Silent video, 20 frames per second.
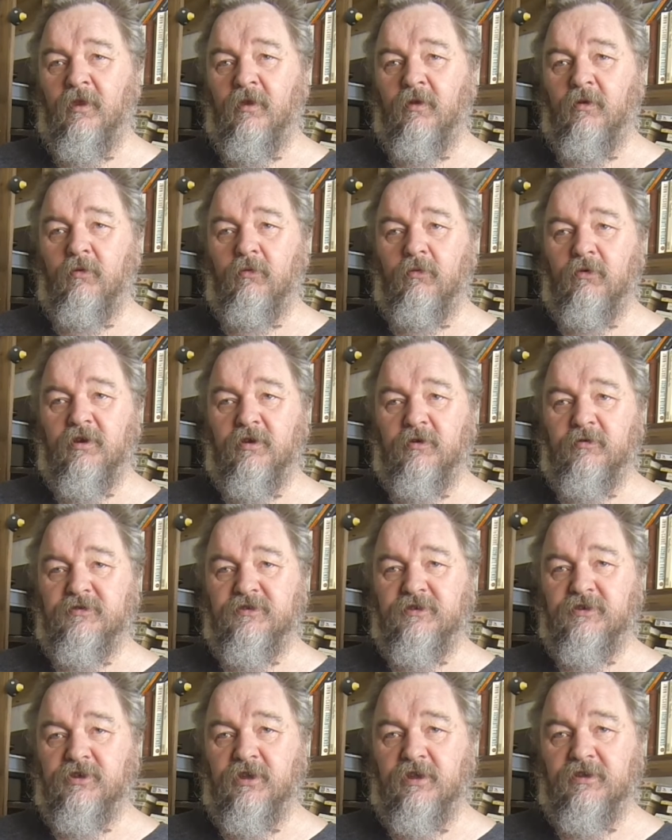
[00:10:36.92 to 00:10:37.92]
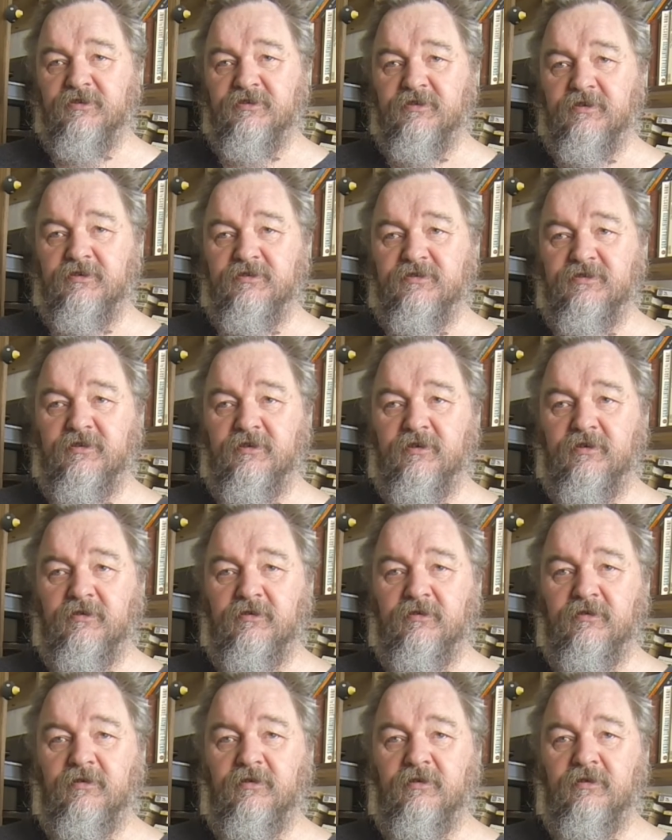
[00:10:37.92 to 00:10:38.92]
what I would suggest is that
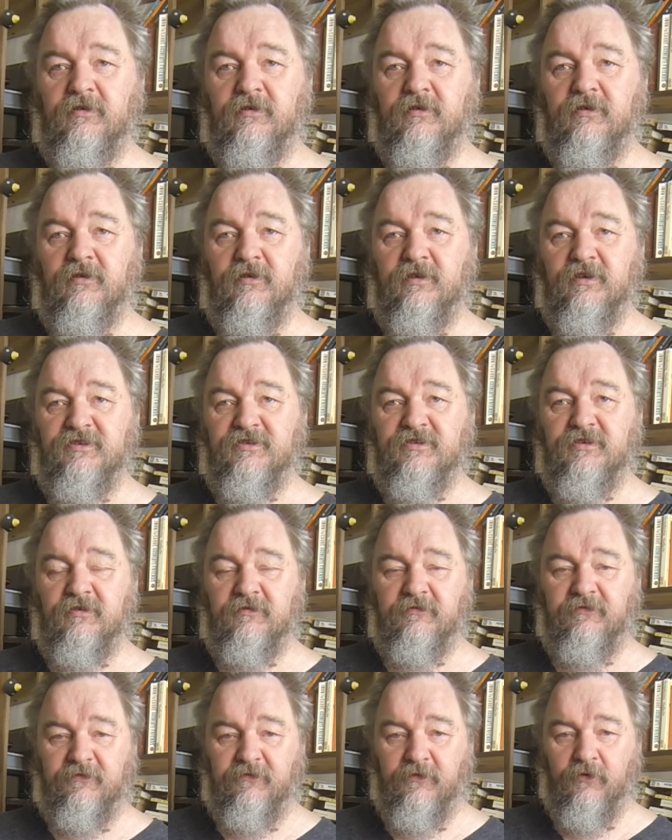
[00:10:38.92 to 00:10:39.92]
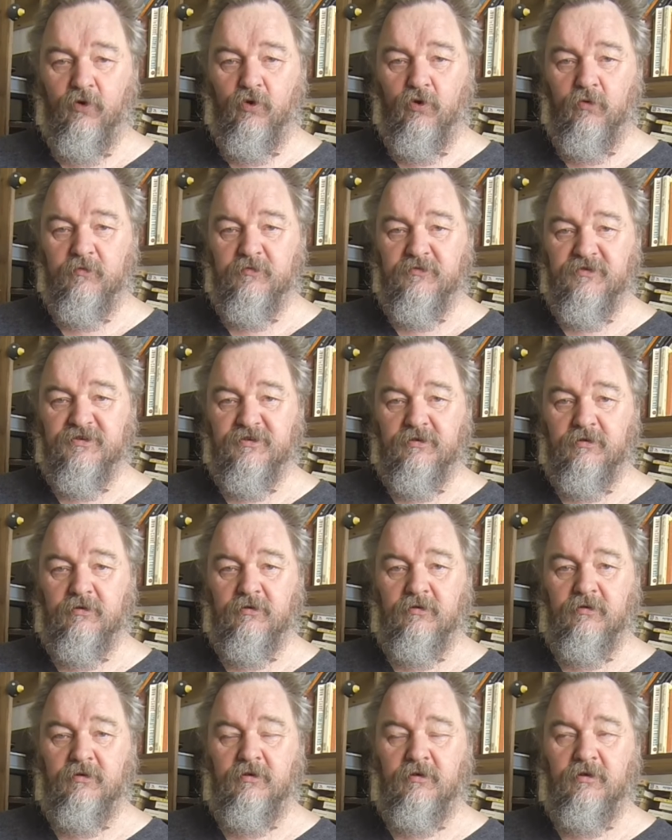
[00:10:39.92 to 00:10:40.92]
this conforms
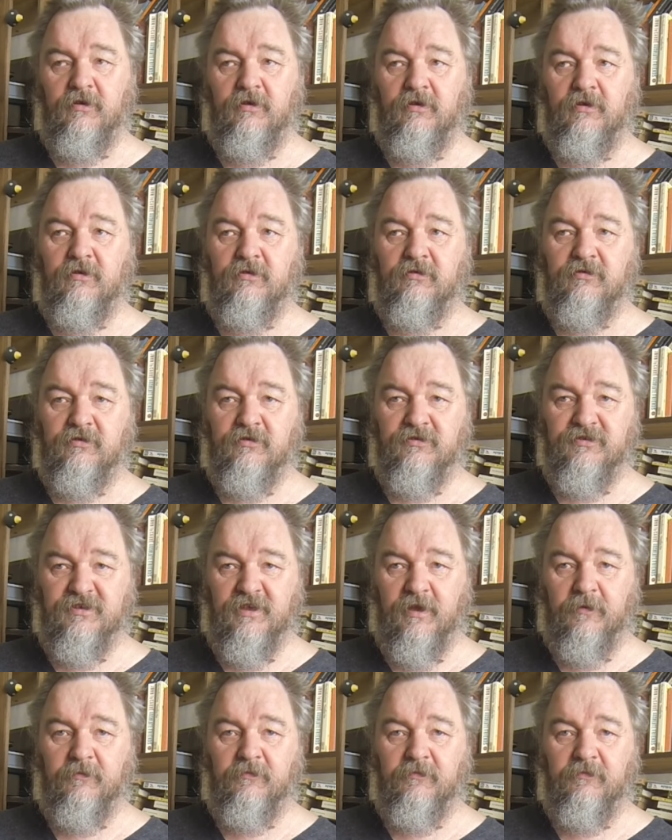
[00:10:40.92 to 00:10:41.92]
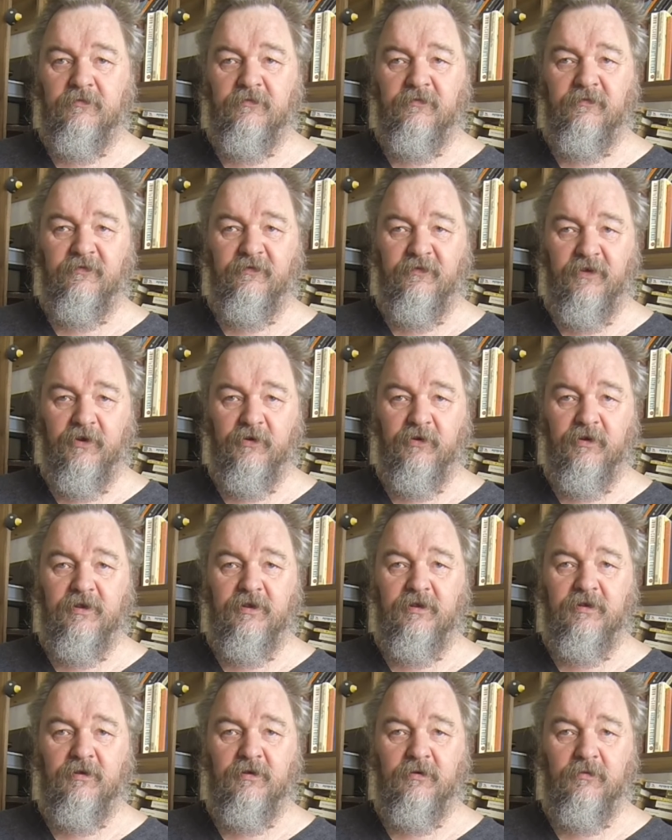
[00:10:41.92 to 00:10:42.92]
to some
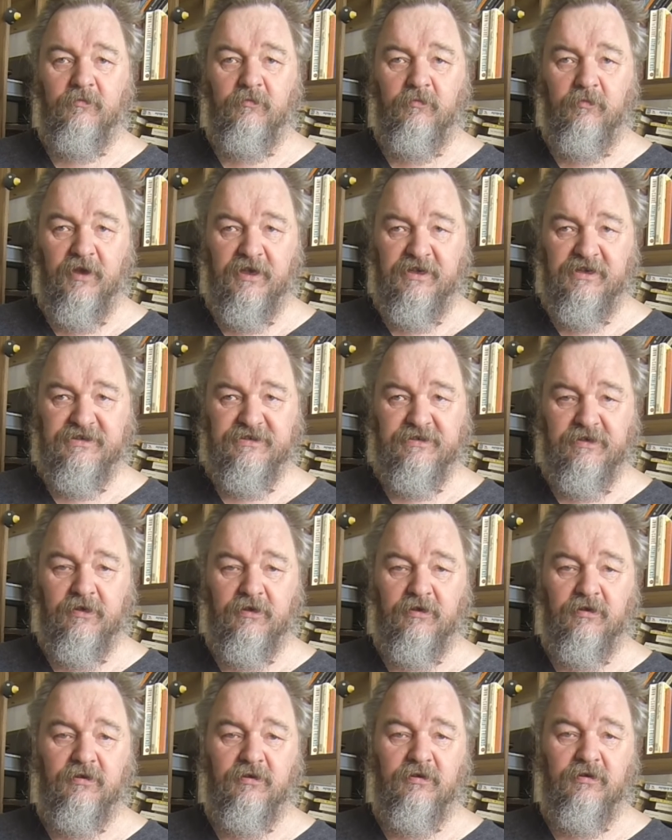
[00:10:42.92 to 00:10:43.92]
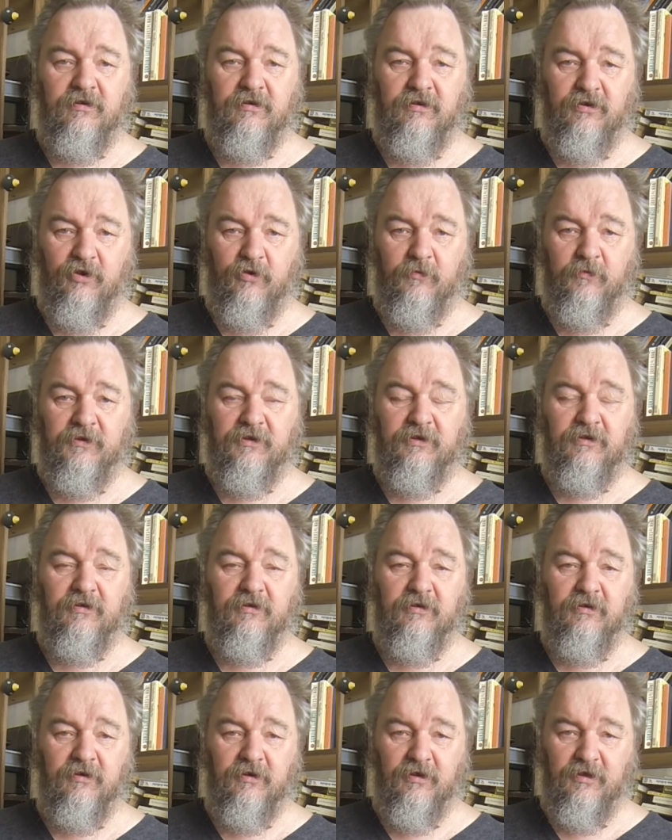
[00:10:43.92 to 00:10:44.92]
very basic human
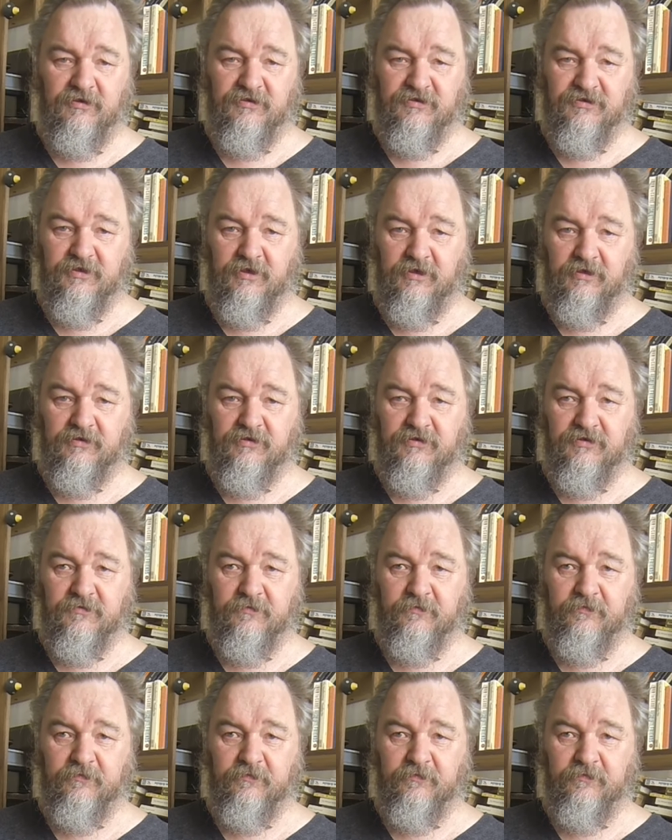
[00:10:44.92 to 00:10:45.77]
instincts.